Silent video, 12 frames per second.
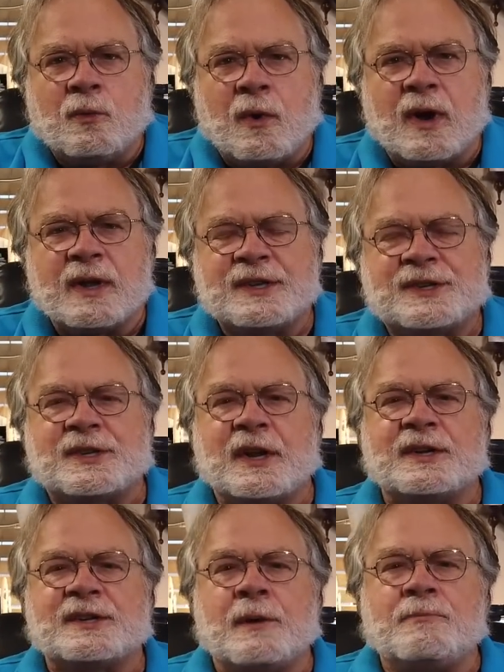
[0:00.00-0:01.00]
was
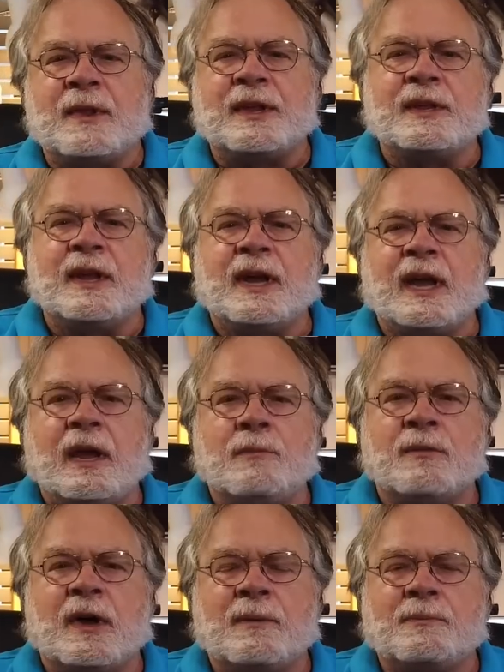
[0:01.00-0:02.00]
uh, something that
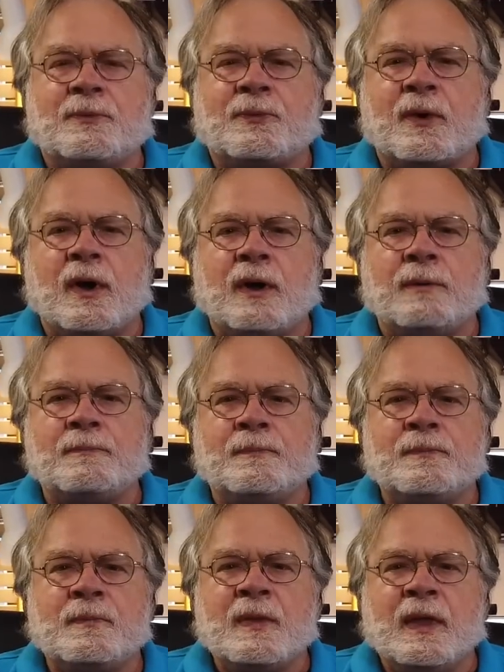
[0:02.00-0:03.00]
came up
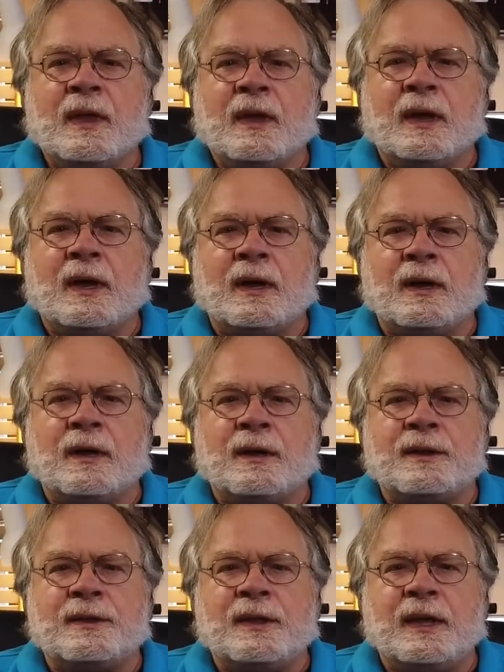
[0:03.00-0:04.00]
from
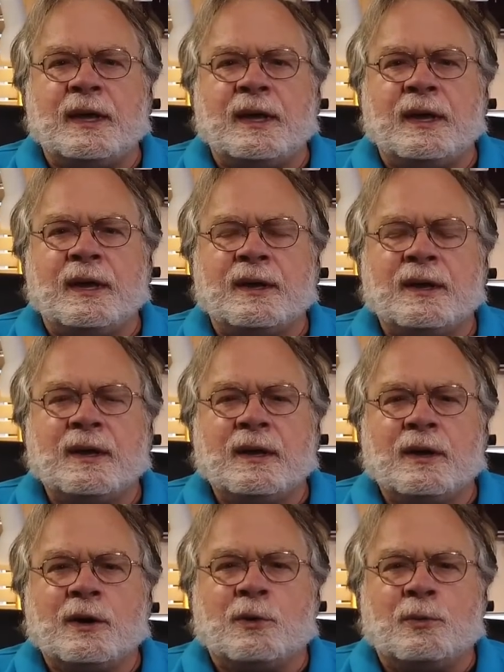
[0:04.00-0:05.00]
uh, the
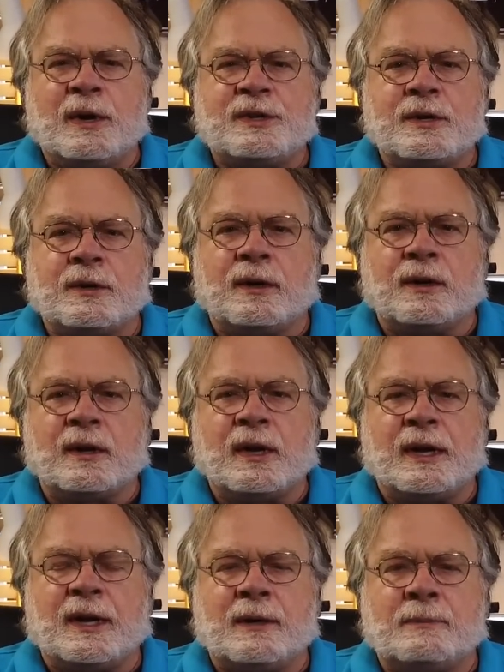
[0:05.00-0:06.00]

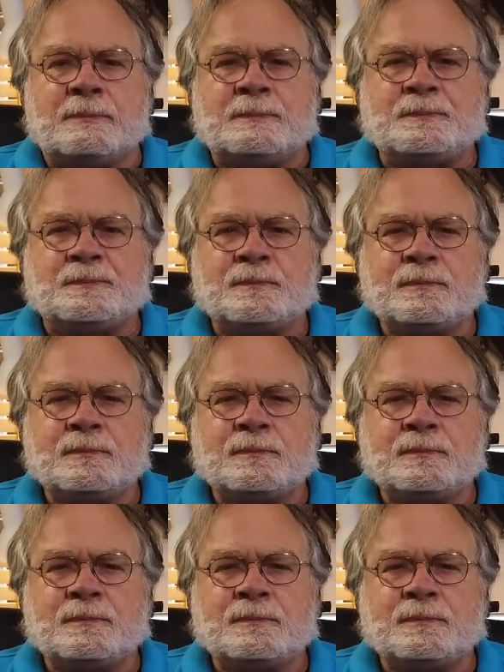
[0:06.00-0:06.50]
original um,